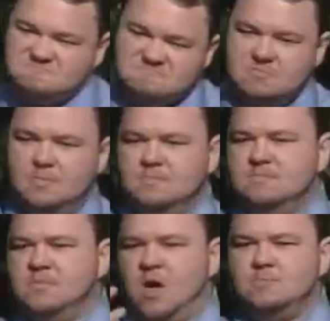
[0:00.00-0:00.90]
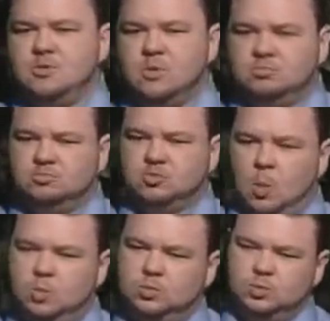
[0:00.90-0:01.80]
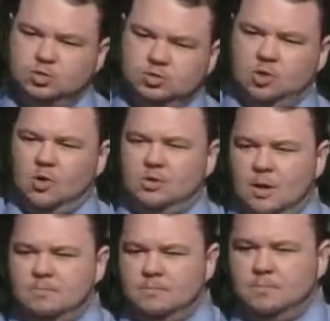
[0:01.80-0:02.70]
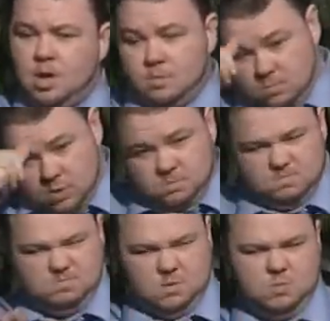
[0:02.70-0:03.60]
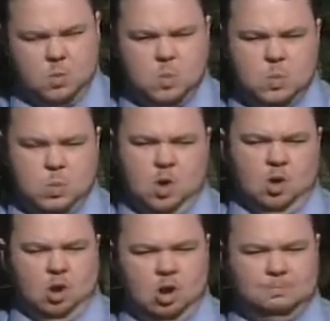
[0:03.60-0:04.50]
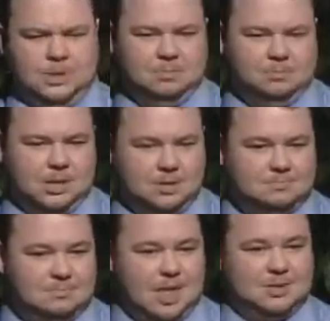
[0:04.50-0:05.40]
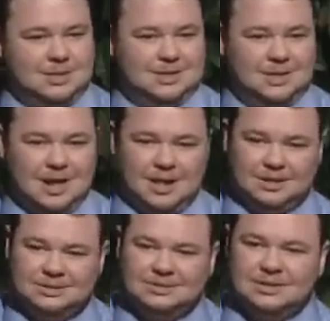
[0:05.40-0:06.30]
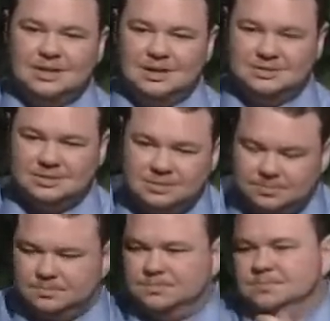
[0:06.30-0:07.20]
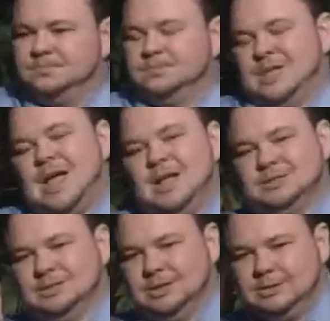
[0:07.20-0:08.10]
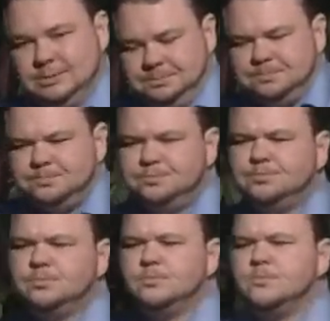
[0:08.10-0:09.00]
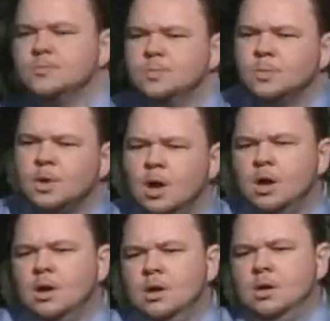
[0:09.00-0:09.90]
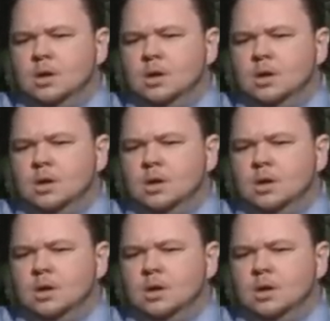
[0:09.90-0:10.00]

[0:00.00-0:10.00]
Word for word: There was one woman in California who made a $5 donation to start that fund. At that time, $5 was a significant amount of money. This was back in the 1880s.